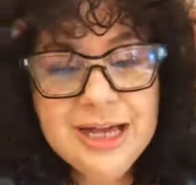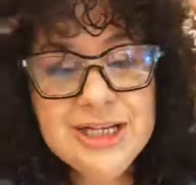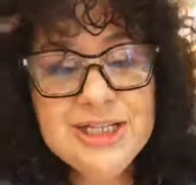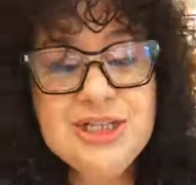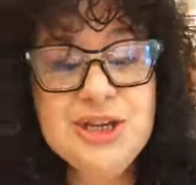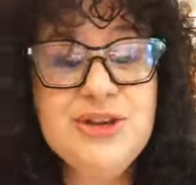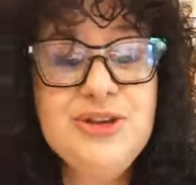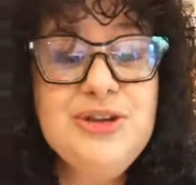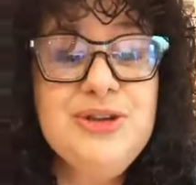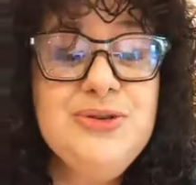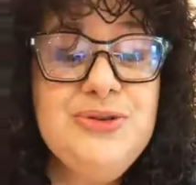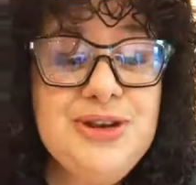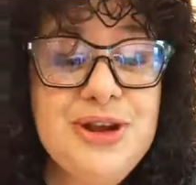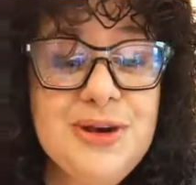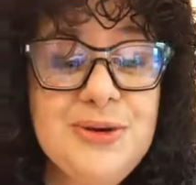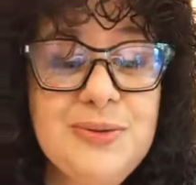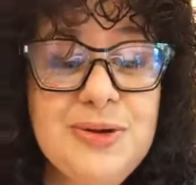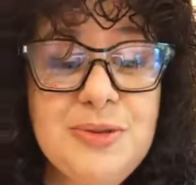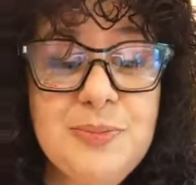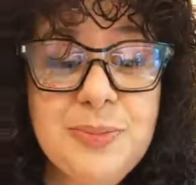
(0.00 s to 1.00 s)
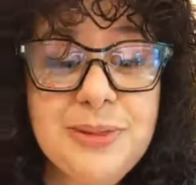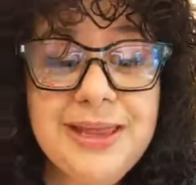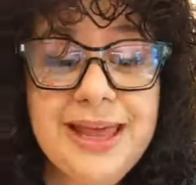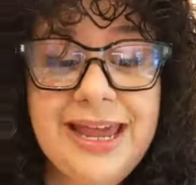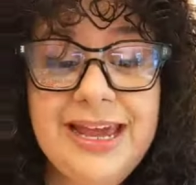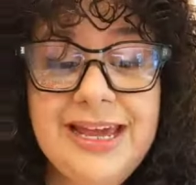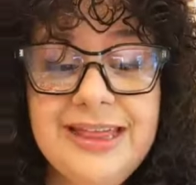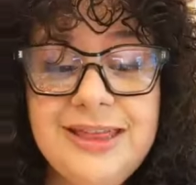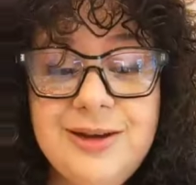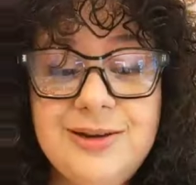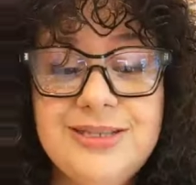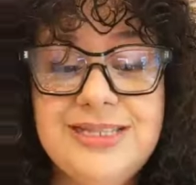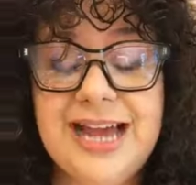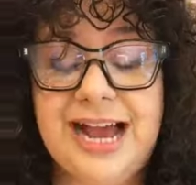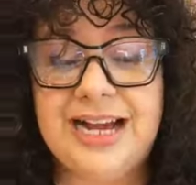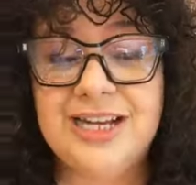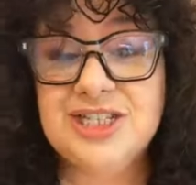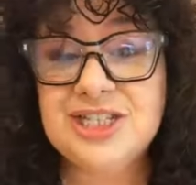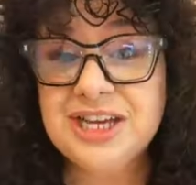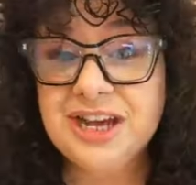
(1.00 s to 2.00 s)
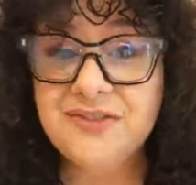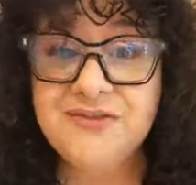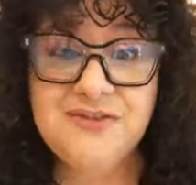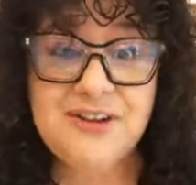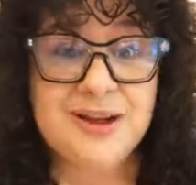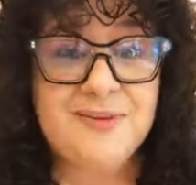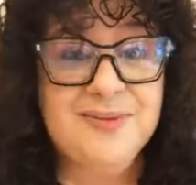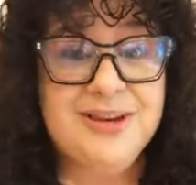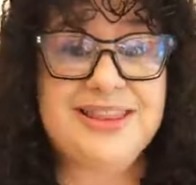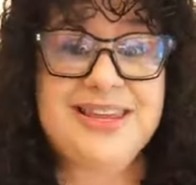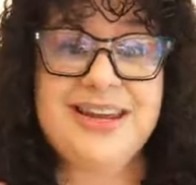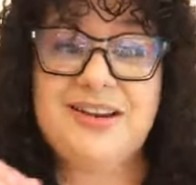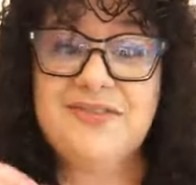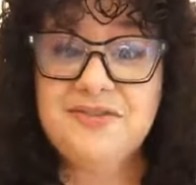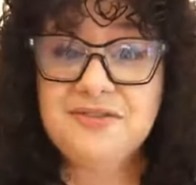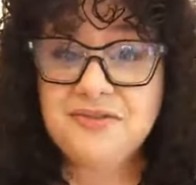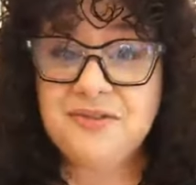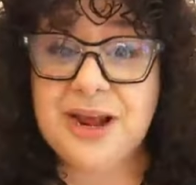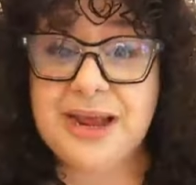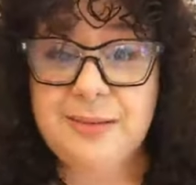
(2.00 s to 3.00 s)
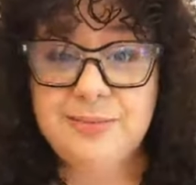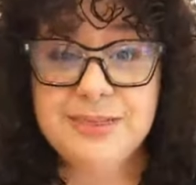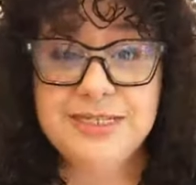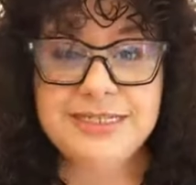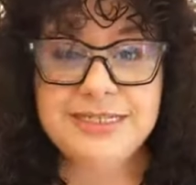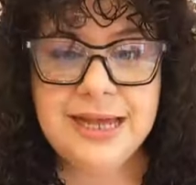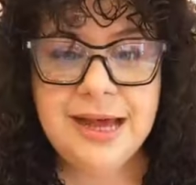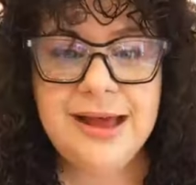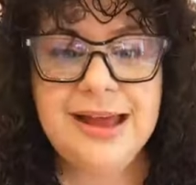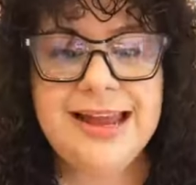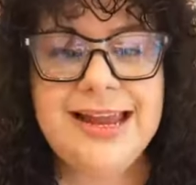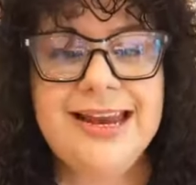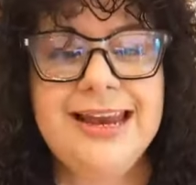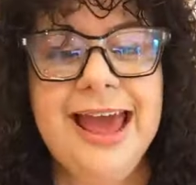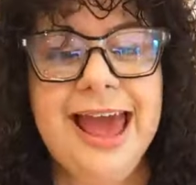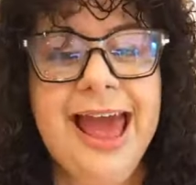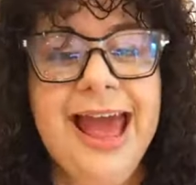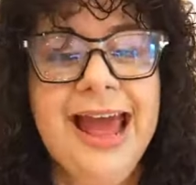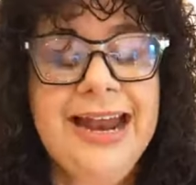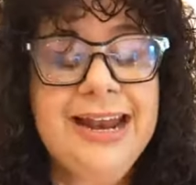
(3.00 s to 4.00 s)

So you know with Blake, there's actually a frame within a frame design.